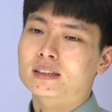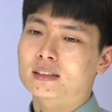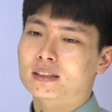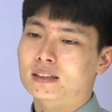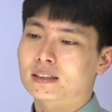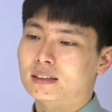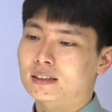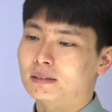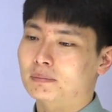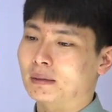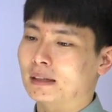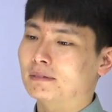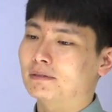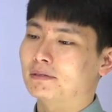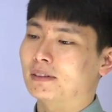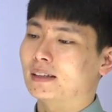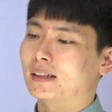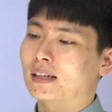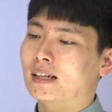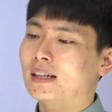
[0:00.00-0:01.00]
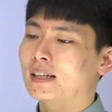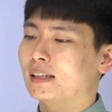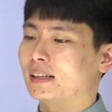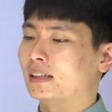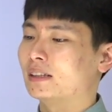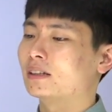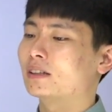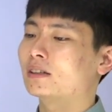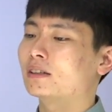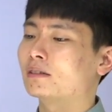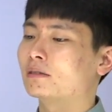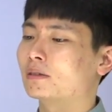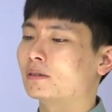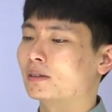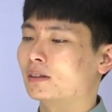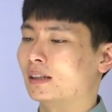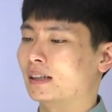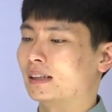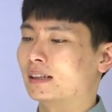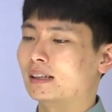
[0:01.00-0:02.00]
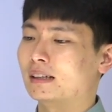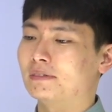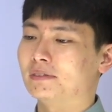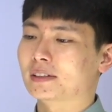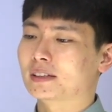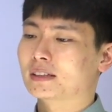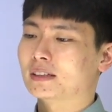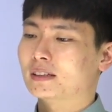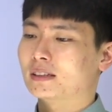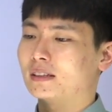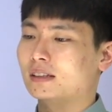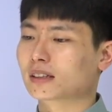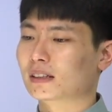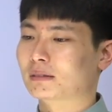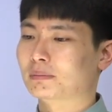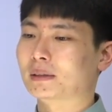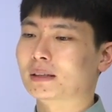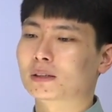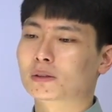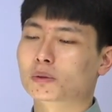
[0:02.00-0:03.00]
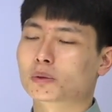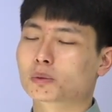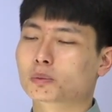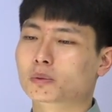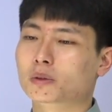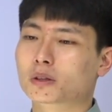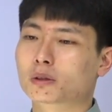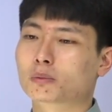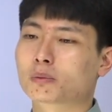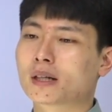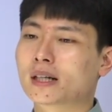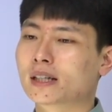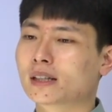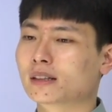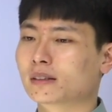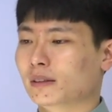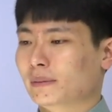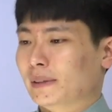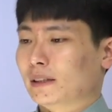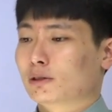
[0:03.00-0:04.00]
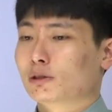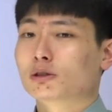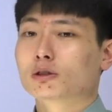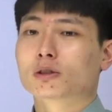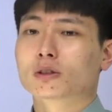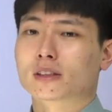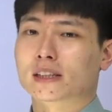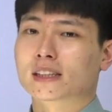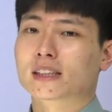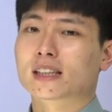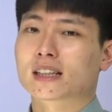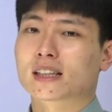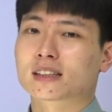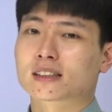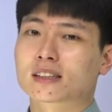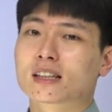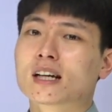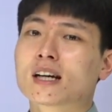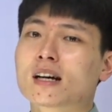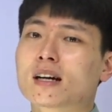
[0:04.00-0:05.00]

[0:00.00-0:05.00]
this might think, hey, if it's just being sold worldwide, cool, I guess.